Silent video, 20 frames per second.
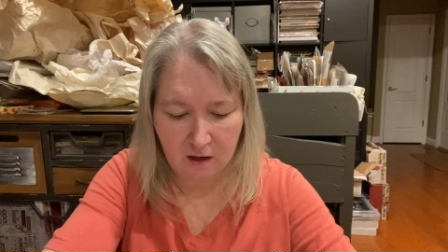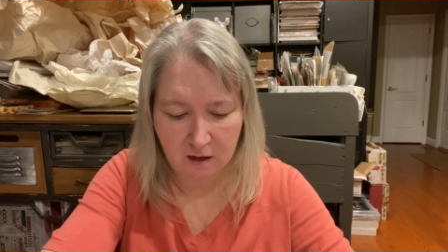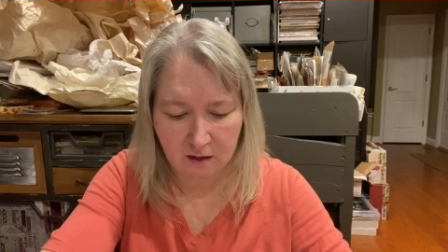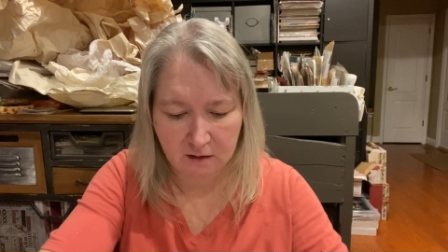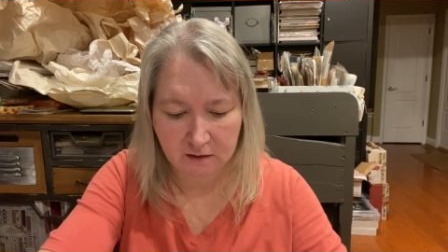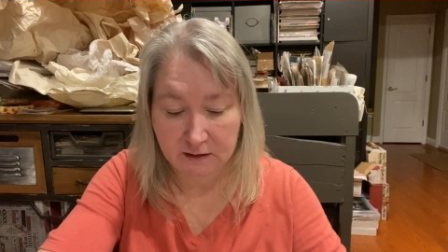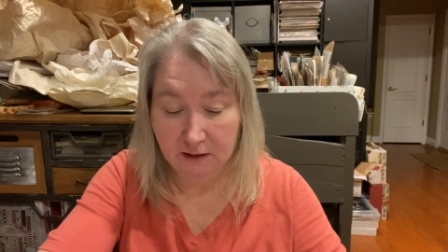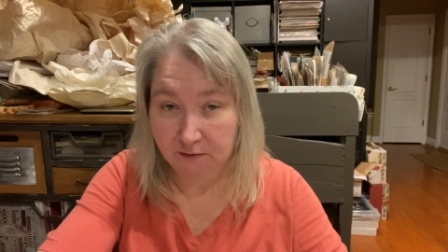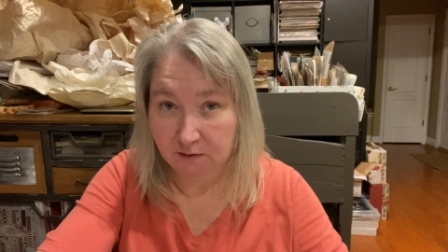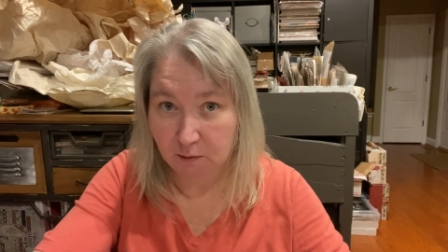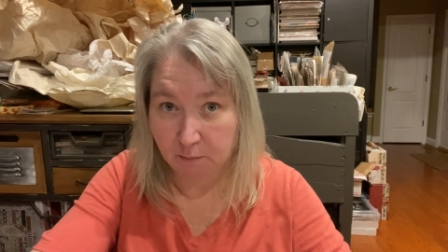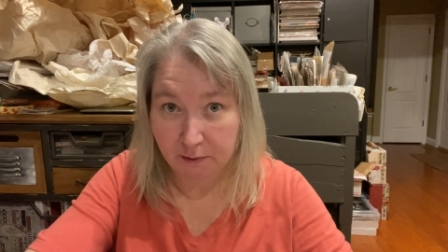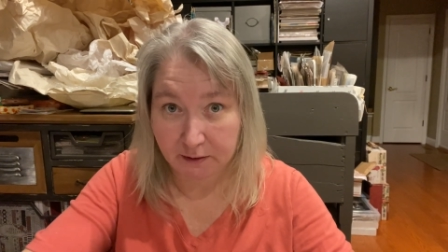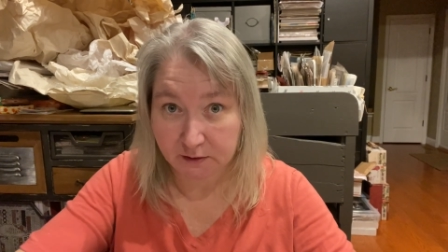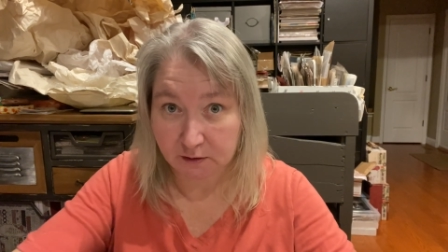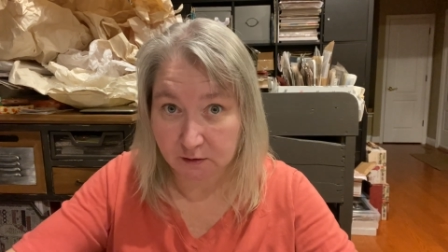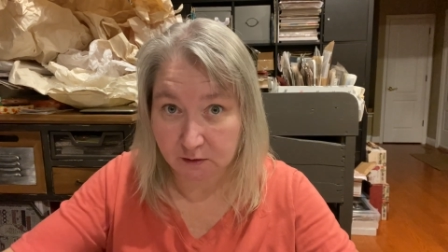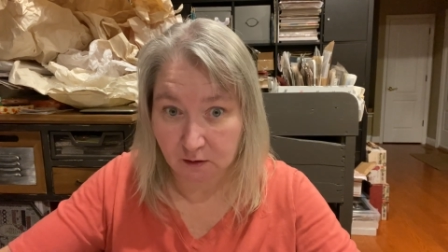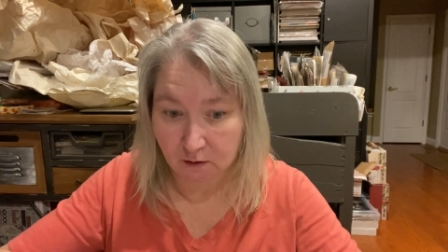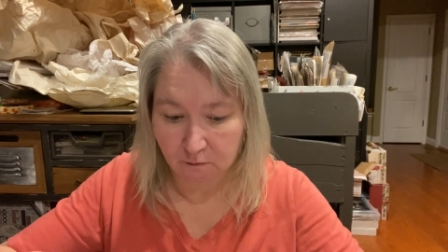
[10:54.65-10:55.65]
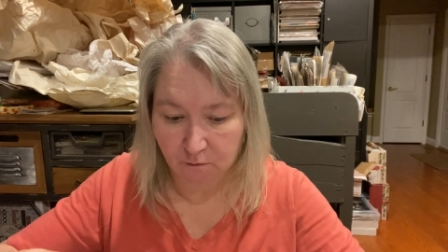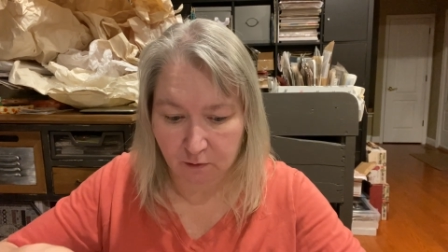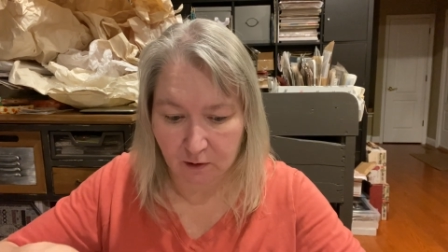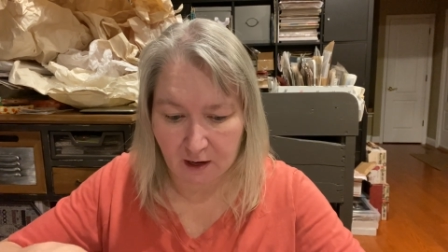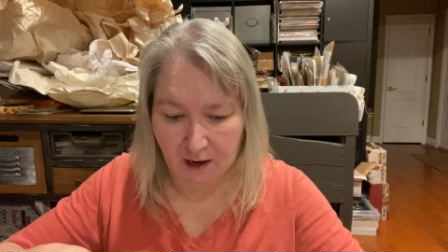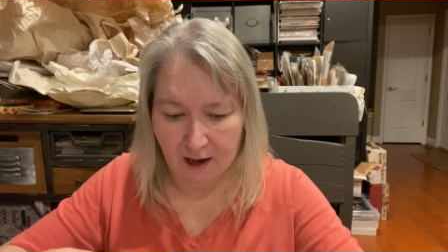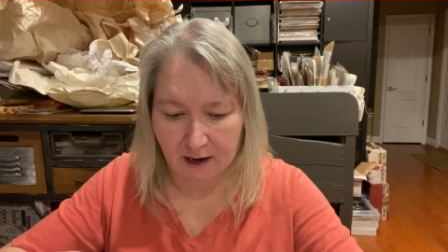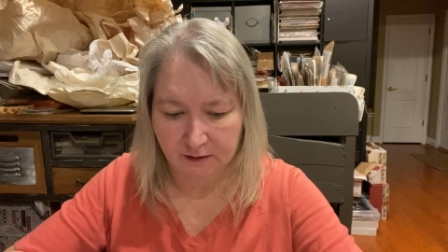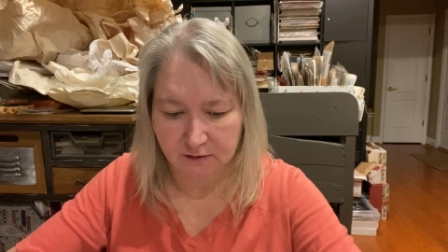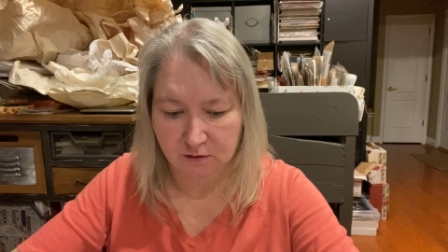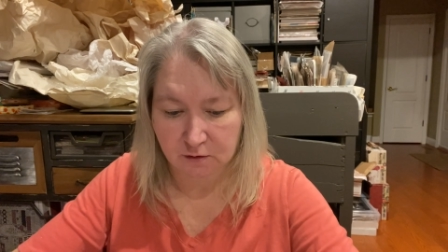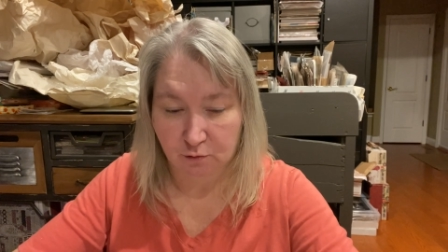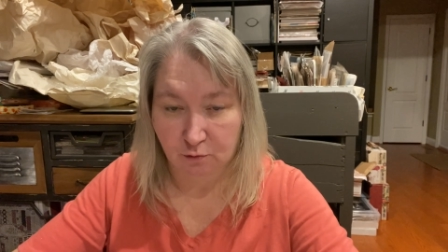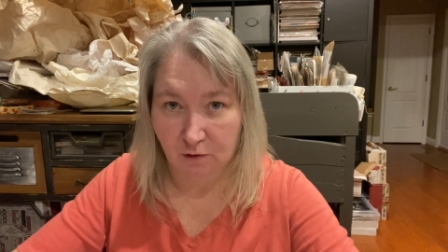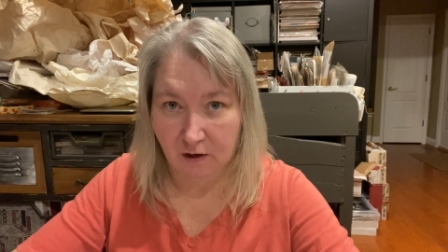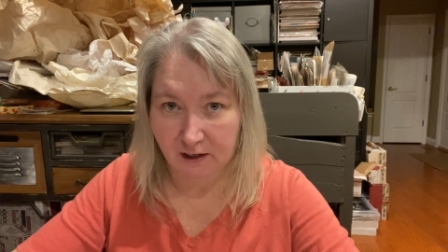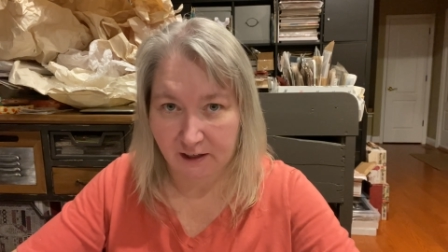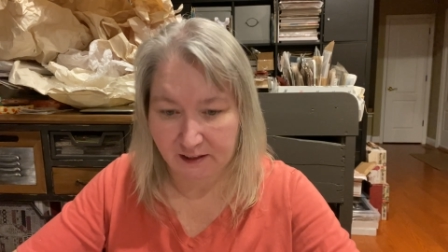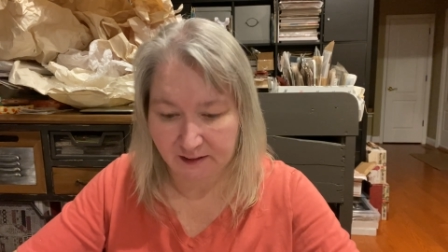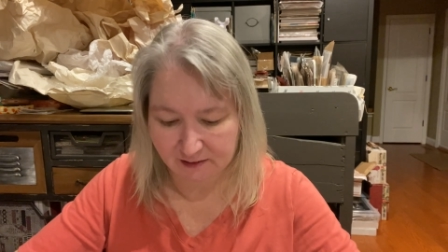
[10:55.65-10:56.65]
Save the best for last,
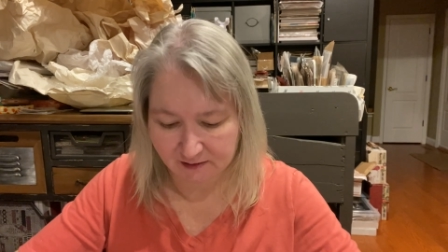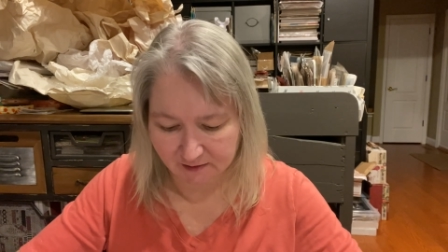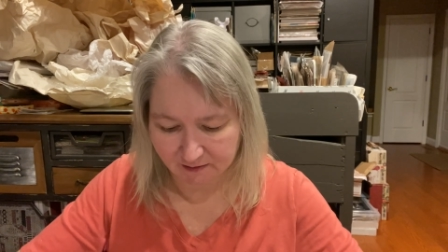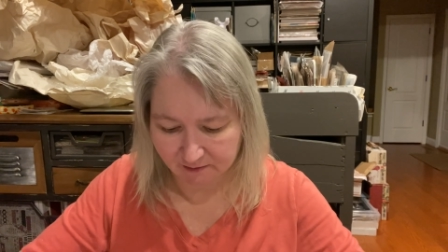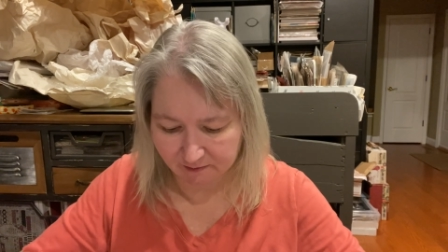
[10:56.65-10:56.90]
right?